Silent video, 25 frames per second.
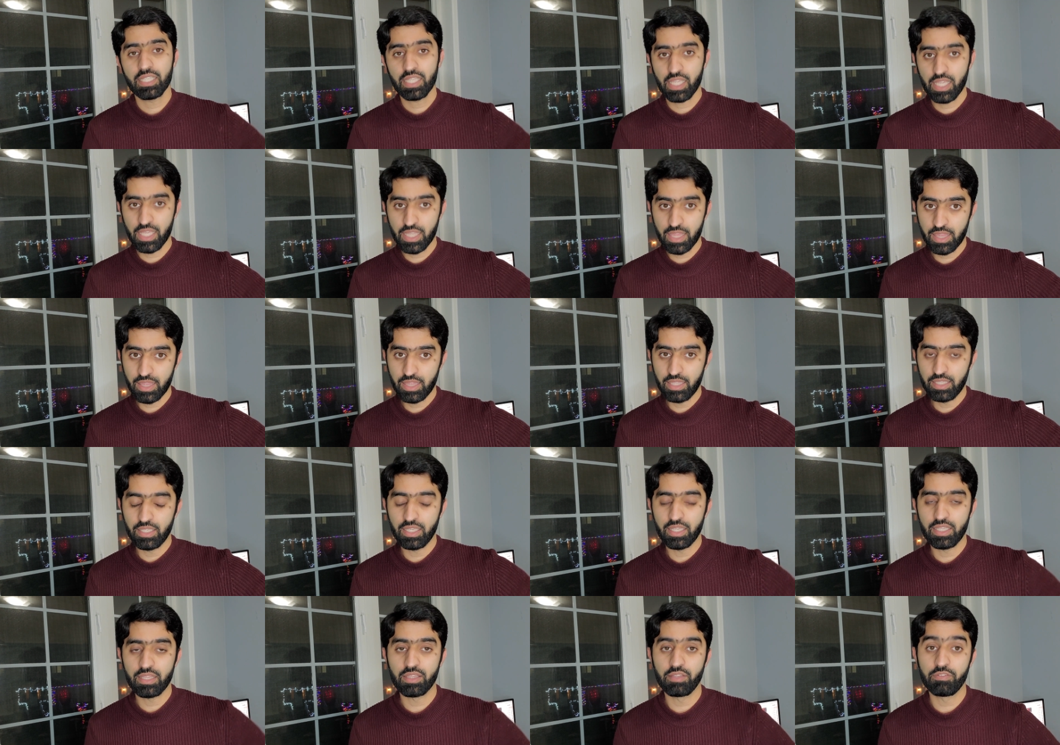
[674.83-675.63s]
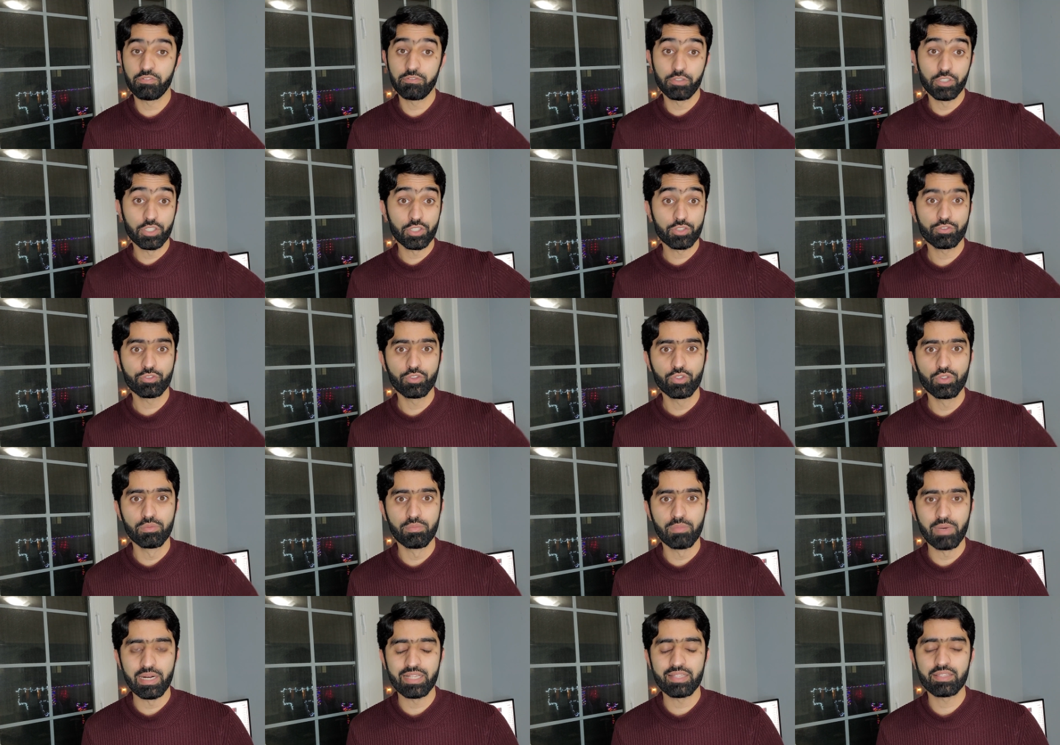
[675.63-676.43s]
in the in the first few
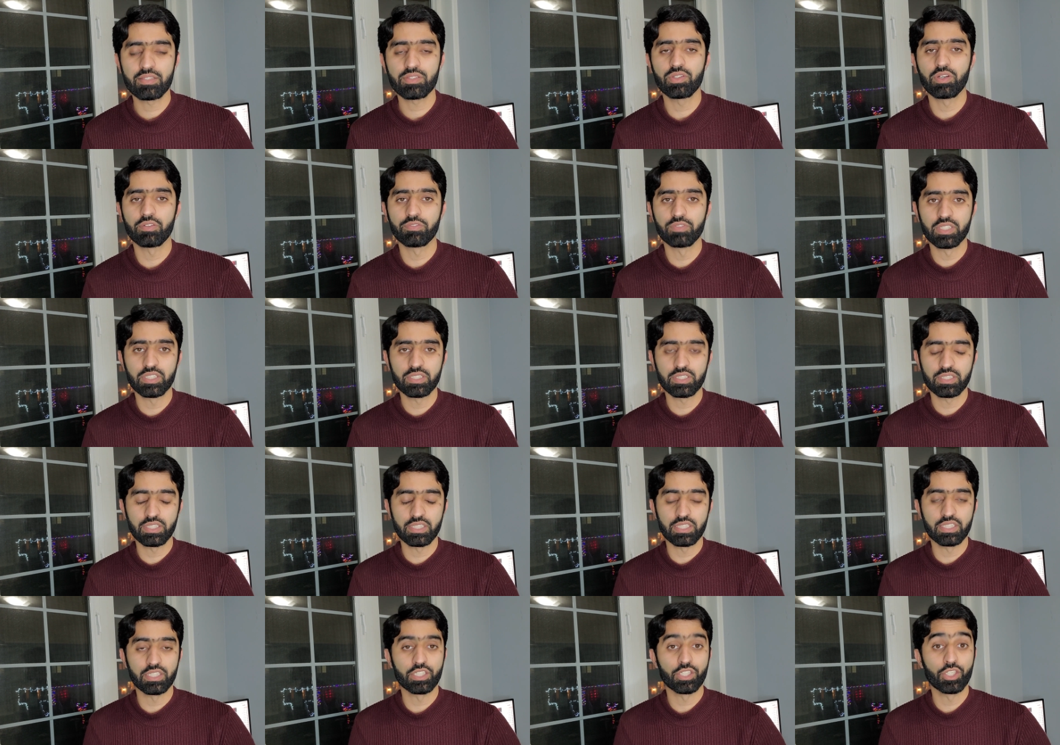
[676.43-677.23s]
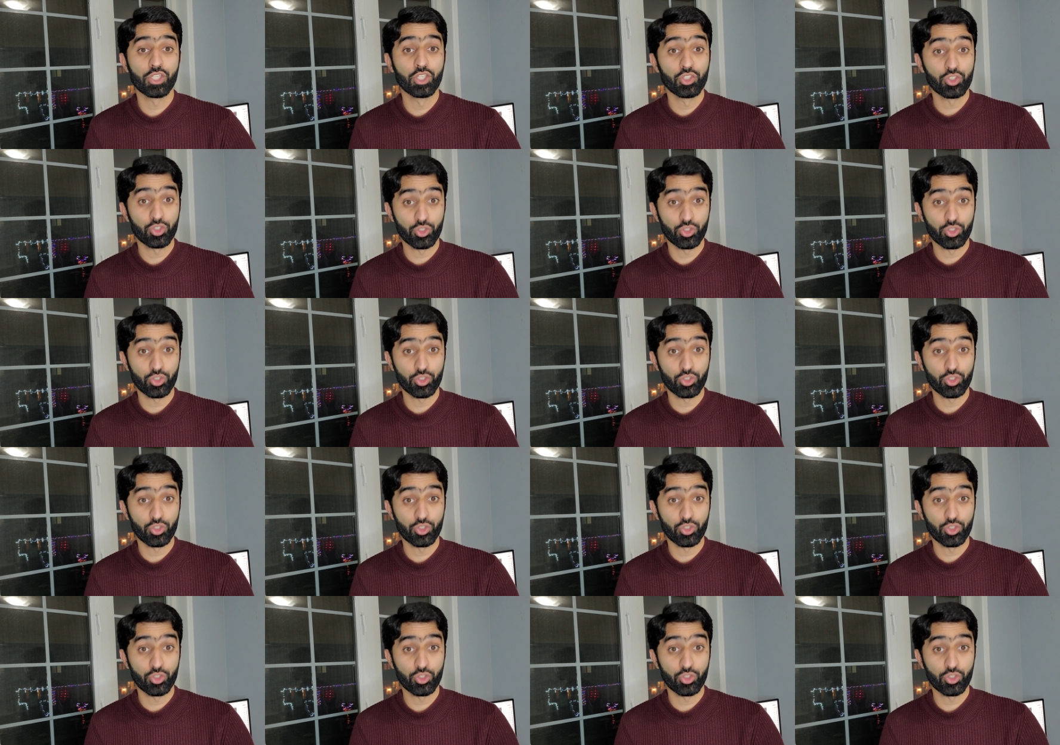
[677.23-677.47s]
months of this year